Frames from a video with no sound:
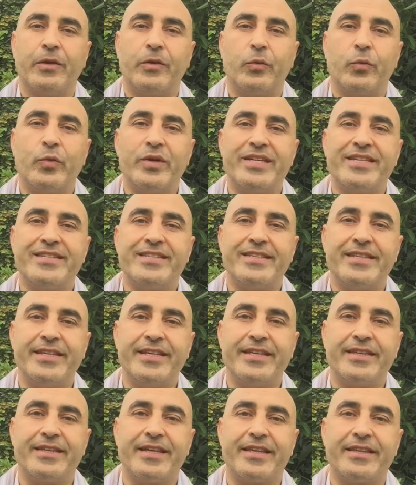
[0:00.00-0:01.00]
we see
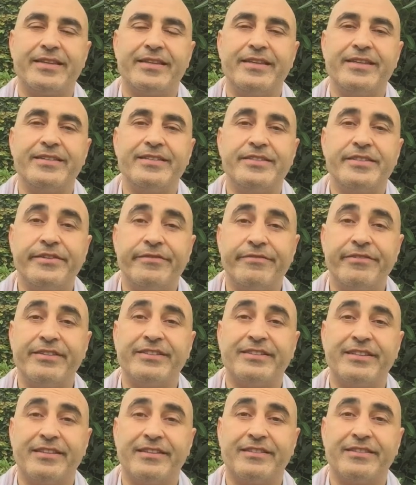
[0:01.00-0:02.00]
that these
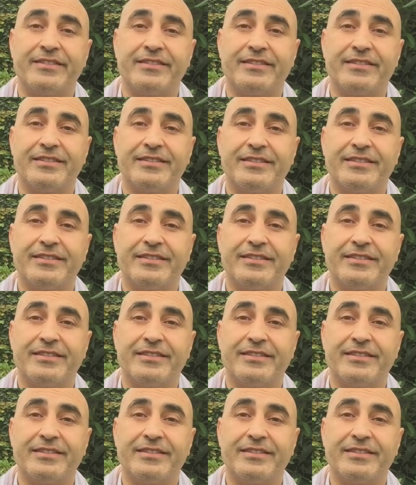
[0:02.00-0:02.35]
differences